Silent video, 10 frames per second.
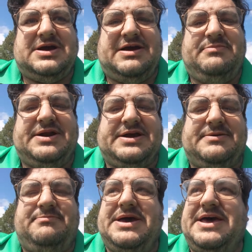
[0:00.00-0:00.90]
I've been a
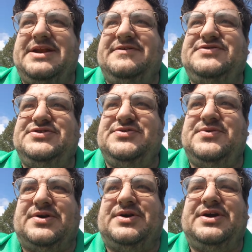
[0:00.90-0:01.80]
competitive
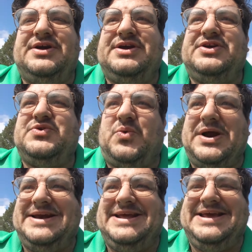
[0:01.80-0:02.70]
shooter
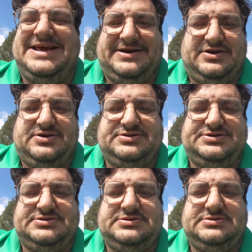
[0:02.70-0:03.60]
20
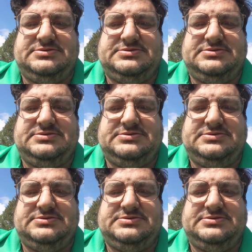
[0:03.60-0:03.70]
years.